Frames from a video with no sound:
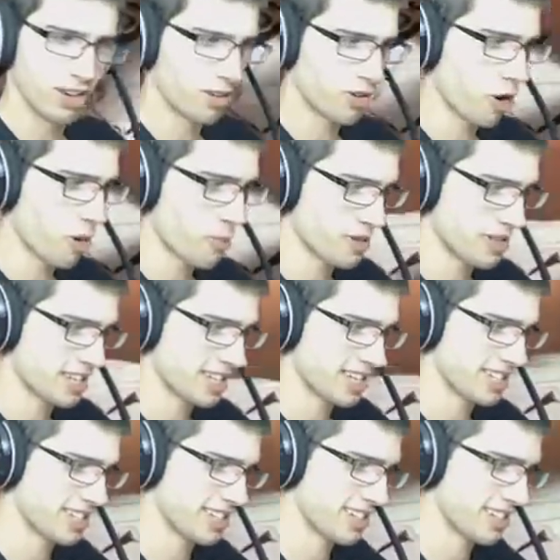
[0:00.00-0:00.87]
Little
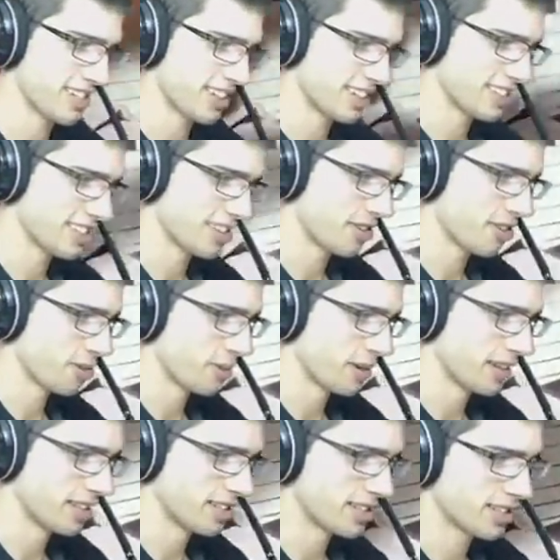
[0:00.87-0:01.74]
competition. Let's see
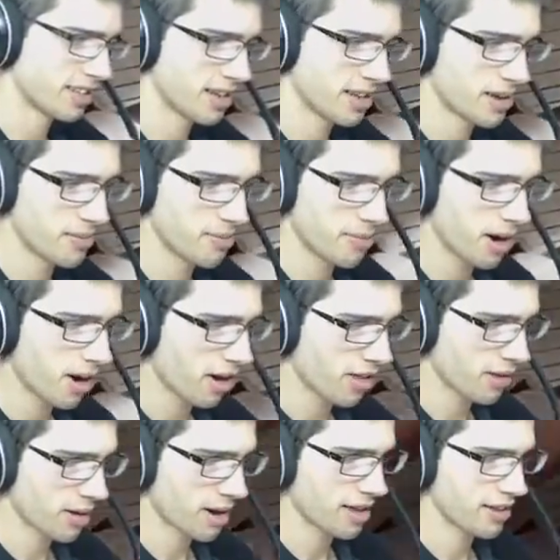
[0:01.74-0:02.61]
who wins. But
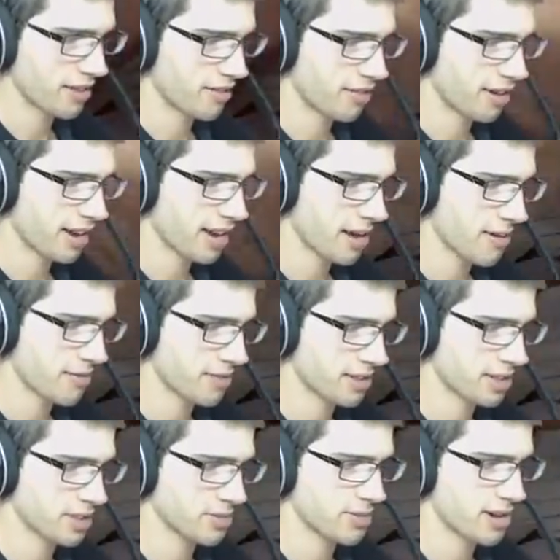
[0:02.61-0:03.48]
either way,
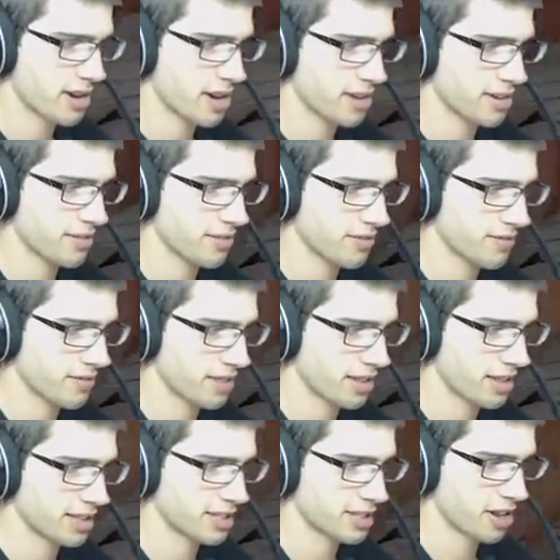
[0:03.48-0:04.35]
recap for this part.
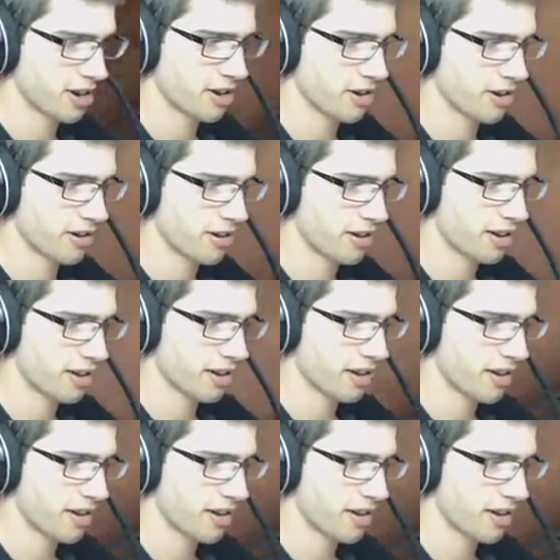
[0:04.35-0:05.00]
Let's go